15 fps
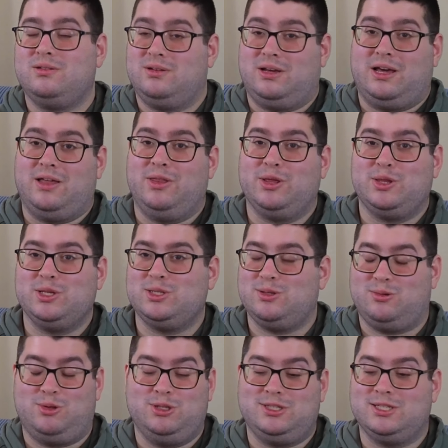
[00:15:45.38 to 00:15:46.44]
I think
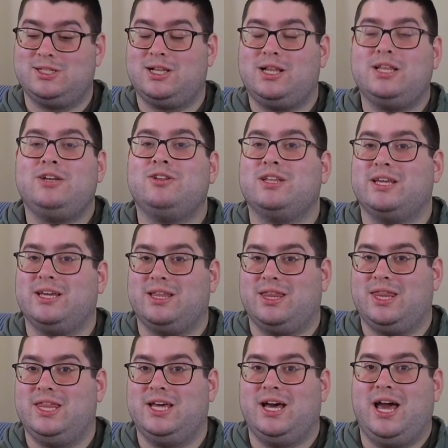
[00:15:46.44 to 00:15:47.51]
this is clearly
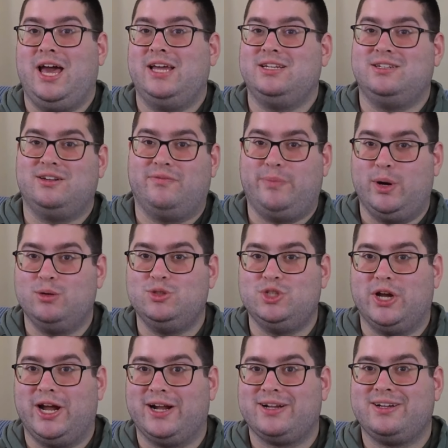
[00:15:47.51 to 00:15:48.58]
the end of
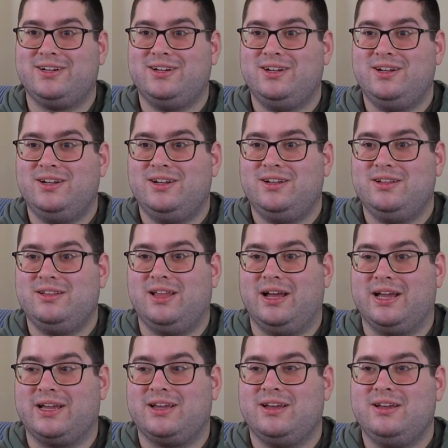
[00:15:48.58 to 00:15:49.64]
BoJack.
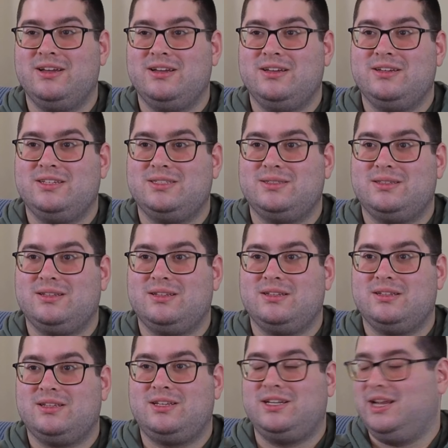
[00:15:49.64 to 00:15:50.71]
Like, he's
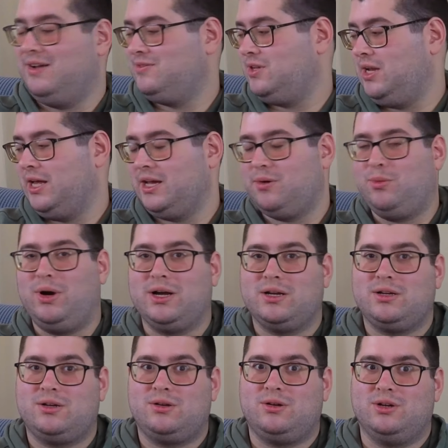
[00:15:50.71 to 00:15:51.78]
going to have to, like, what,
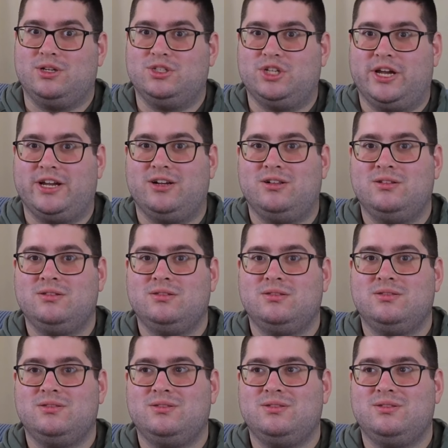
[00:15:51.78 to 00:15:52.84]
go to jail?
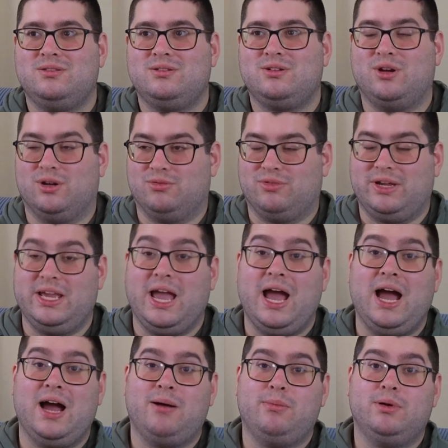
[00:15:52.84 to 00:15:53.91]
Go to
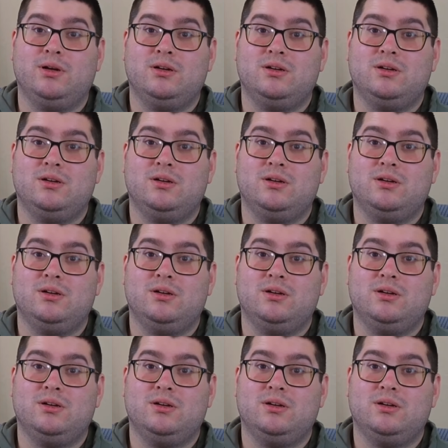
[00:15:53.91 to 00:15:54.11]
rehab?